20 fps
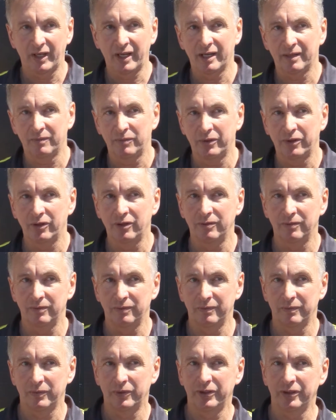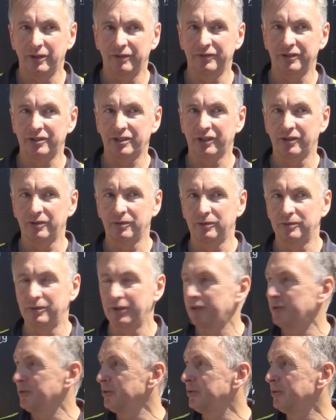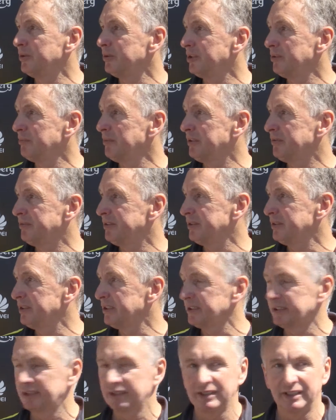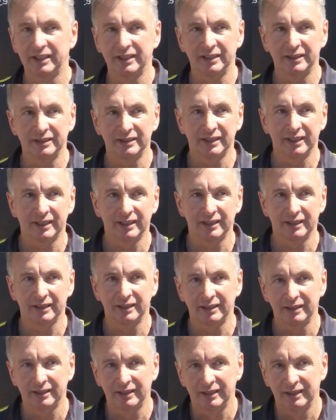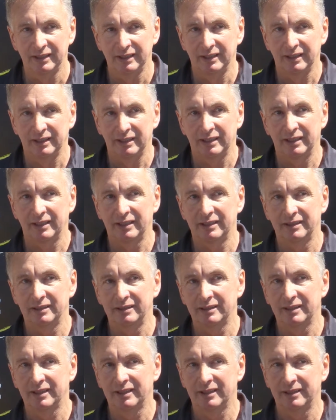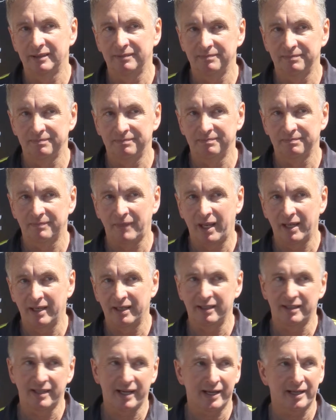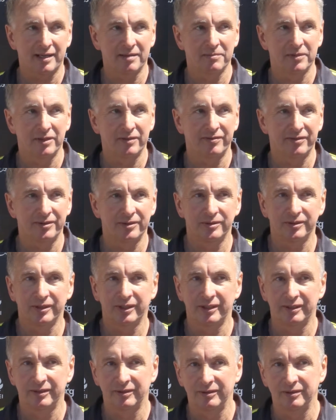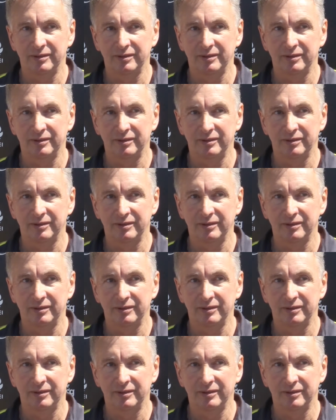yeah, we'd obviously go with two holding midfielders, mm-hmm. and an attacking midfielder